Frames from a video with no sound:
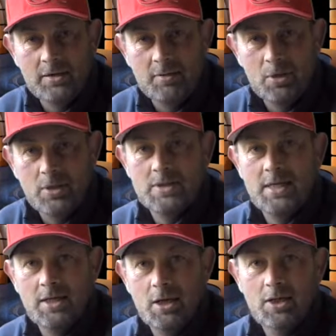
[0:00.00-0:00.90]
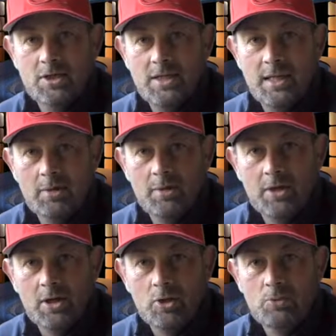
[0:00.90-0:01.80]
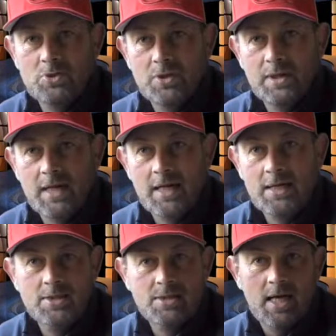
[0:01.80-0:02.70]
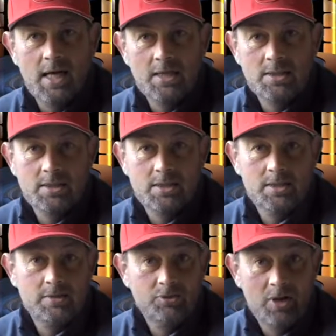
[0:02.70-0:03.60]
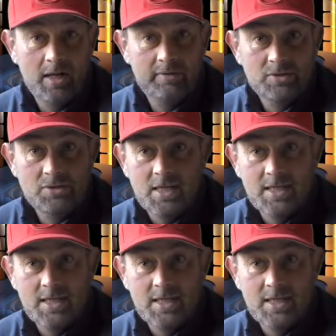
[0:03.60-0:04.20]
The modern technology now in the clubs and the irons and drivers,